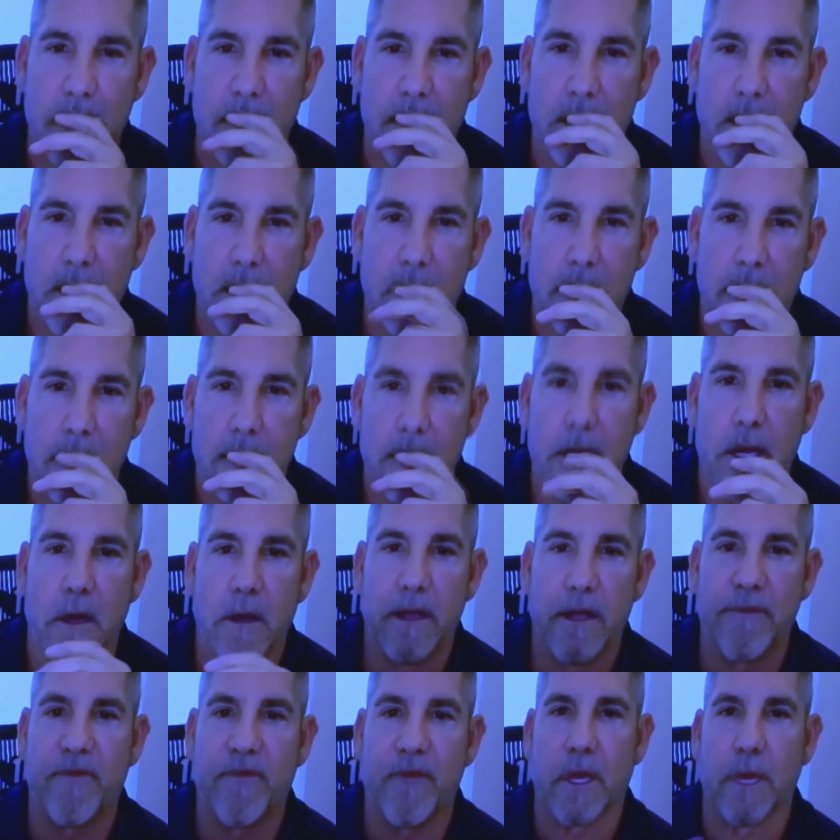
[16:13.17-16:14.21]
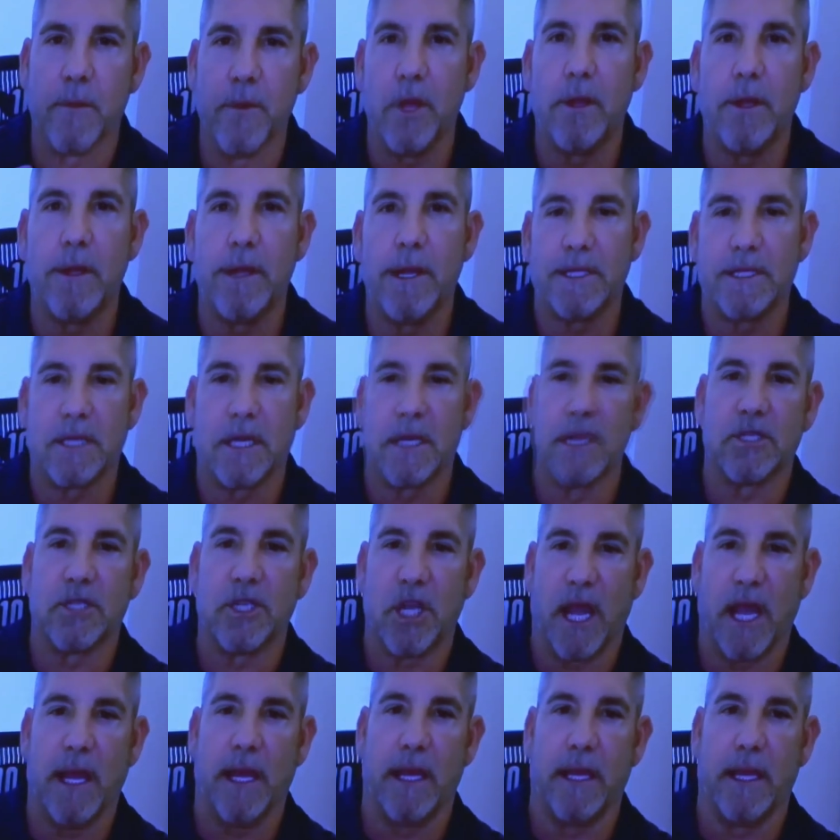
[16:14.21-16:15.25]
If the community is going to
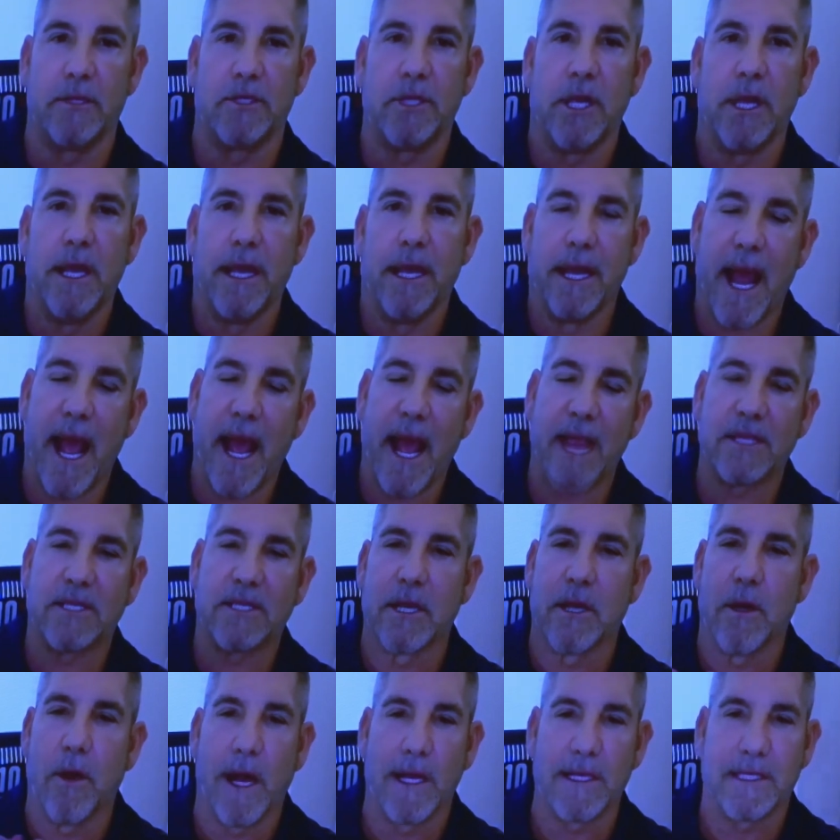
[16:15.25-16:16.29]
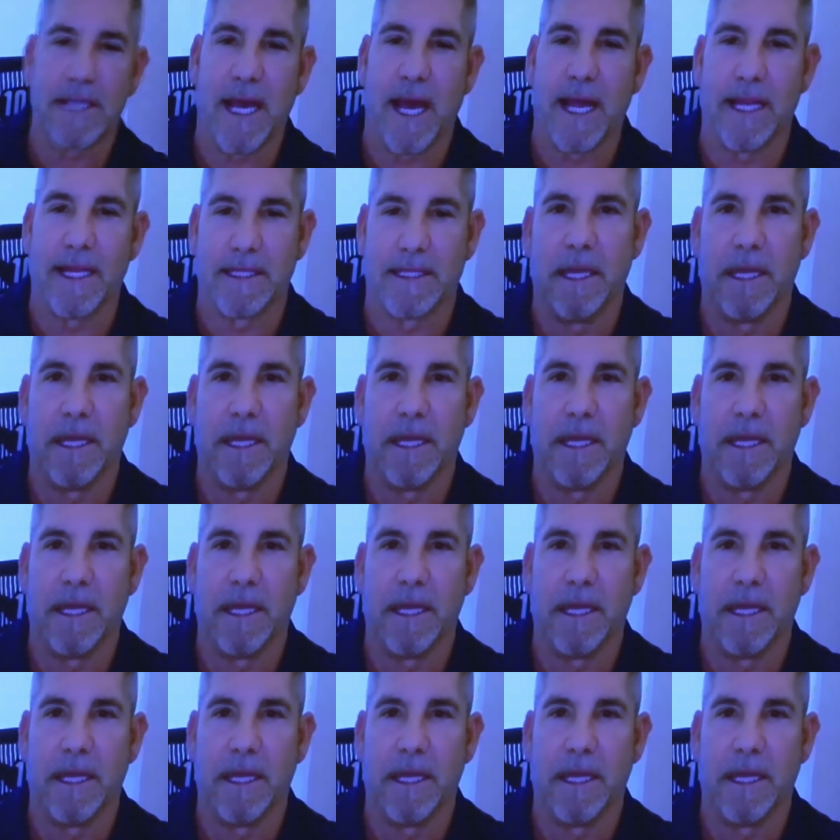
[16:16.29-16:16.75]
change, it's to go outside.